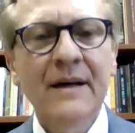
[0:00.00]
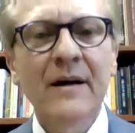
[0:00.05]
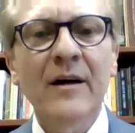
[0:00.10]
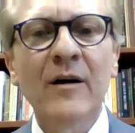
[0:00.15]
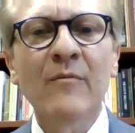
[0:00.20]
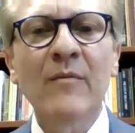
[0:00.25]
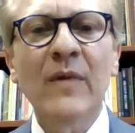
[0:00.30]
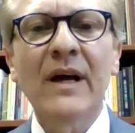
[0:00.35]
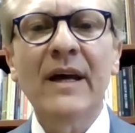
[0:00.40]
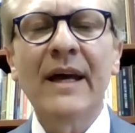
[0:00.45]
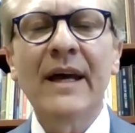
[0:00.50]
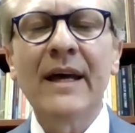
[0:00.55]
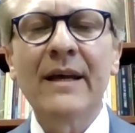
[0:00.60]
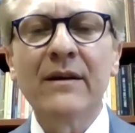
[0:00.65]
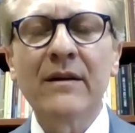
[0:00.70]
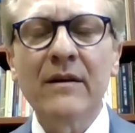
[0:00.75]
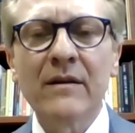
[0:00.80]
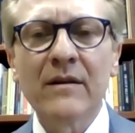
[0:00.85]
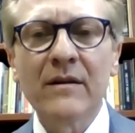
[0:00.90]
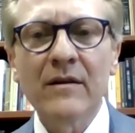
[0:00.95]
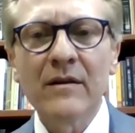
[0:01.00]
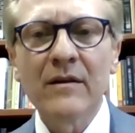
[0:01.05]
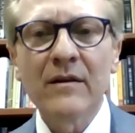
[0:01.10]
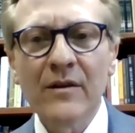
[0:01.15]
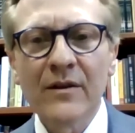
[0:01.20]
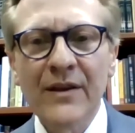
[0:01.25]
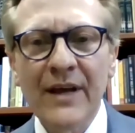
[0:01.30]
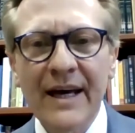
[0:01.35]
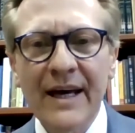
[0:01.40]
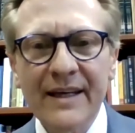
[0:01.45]
um, and
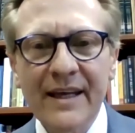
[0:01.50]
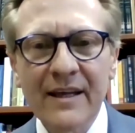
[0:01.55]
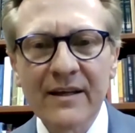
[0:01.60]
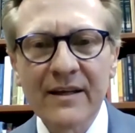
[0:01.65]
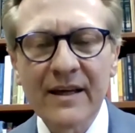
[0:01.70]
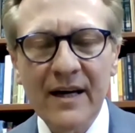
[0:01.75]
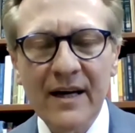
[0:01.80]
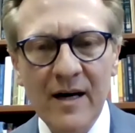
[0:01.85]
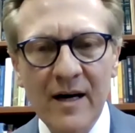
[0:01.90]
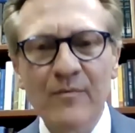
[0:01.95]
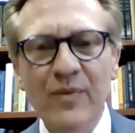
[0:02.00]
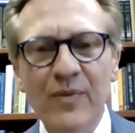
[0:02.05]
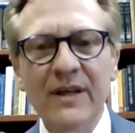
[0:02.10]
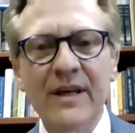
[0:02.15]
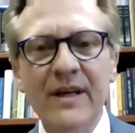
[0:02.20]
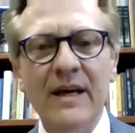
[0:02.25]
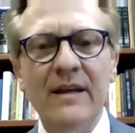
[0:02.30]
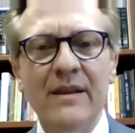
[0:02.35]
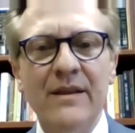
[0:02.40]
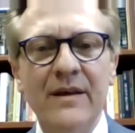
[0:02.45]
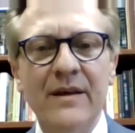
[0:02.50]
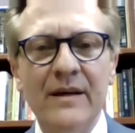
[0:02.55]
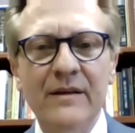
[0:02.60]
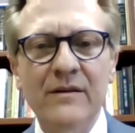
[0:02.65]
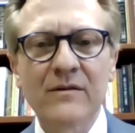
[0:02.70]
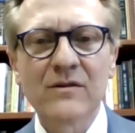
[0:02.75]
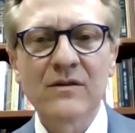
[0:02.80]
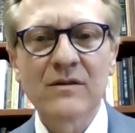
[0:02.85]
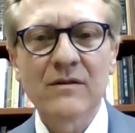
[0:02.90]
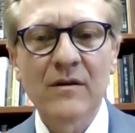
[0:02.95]
that can complicate
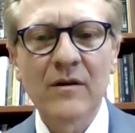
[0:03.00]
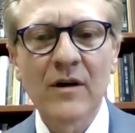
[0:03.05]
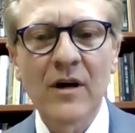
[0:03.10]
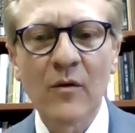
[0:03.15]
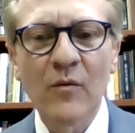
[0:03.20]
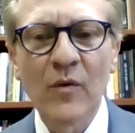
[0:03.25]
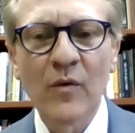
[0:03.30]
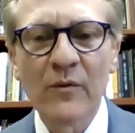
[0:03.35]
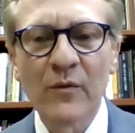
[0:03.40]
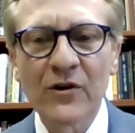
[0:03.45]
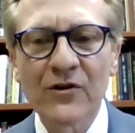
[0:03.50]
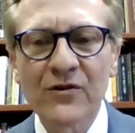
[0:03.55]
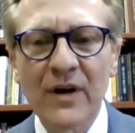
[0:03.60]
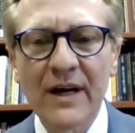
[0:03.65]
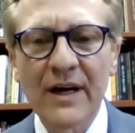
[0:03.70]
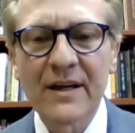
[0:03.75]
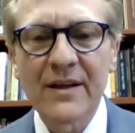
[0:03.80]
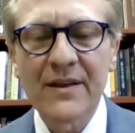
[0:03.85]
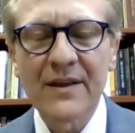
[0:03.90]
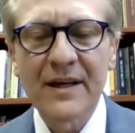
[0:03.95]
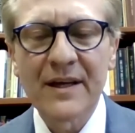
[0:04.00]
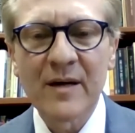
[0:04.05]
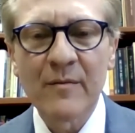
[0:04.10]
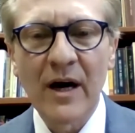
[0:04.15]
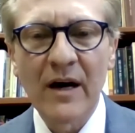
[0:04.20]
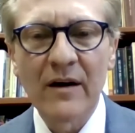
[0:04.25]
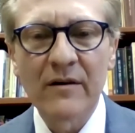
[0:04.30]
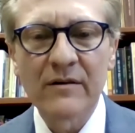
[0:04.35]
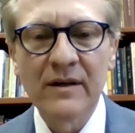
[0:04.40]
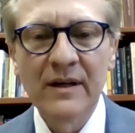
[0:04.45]
things uh, when we're trying to think
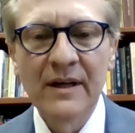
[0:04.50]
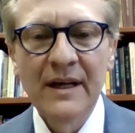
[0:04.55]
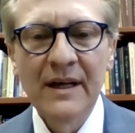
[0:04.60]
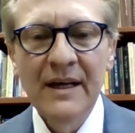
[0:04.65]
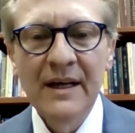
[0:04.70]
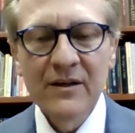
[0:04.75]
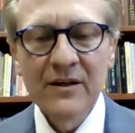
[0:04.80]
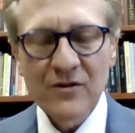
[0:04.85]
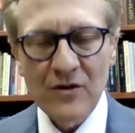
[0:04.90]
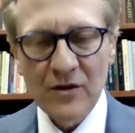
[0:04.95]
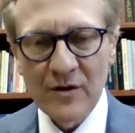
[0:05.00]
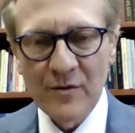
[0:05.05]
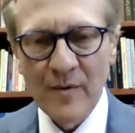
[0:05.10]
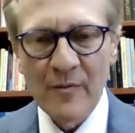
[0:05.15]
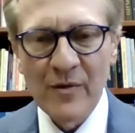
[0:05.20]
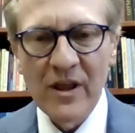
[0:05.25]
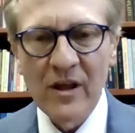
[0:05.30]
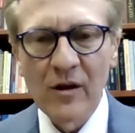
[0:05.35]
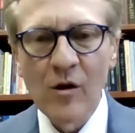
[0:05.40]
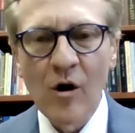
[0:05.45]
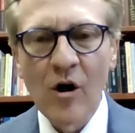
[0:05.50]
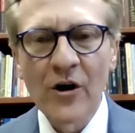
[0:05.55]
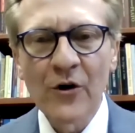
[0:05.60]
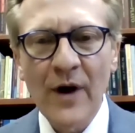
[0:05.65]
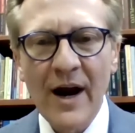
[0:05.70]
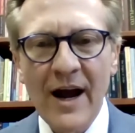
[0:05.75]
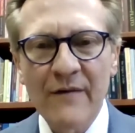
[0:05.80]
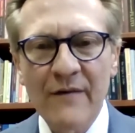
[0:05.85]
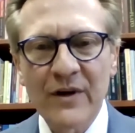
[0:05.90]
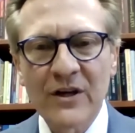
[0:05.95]
about. So you remember the long
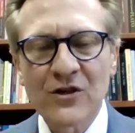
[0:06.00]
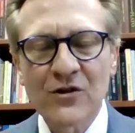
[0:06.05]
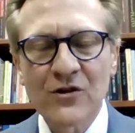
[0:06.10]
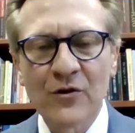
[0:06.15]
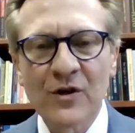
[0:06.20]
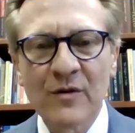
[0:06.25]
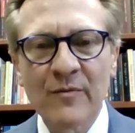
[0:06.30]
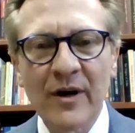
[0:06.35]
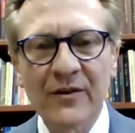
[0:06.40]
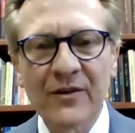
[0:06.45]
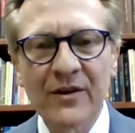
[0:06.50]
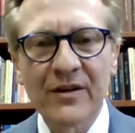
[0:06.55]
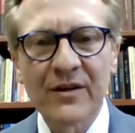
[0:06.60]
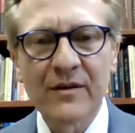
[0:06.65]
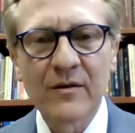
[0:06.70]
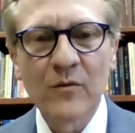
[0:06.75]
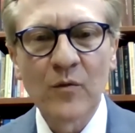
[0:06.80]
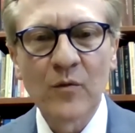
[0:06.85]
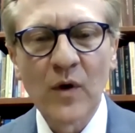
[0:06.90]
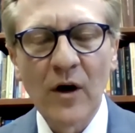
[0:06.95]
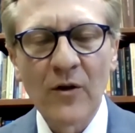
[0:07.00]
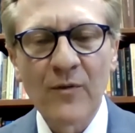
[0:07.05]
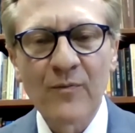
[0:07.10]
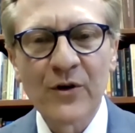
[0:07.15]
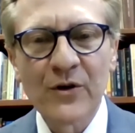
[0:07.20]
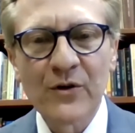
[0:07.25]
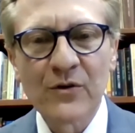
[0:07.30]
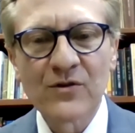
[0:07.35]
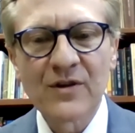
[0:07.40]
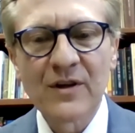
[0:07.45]
graph I showed you about the wealth
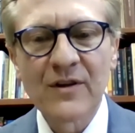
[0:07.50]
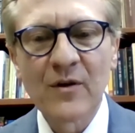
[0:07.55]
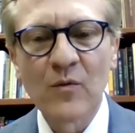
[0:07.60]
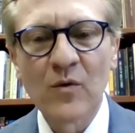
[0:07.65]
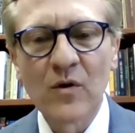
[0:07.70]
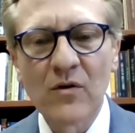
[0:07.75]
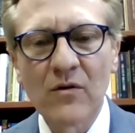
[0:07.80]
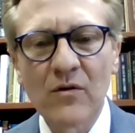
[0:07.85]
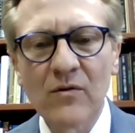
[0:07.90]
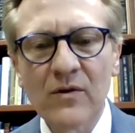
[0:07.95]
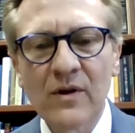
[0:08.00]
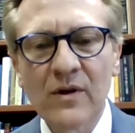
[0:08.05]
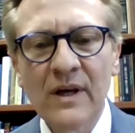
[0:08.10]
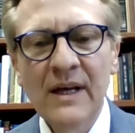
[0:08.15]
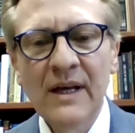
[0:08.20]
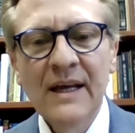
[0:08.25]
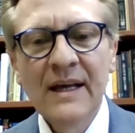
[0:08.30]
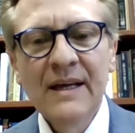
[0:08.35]
produced in the world.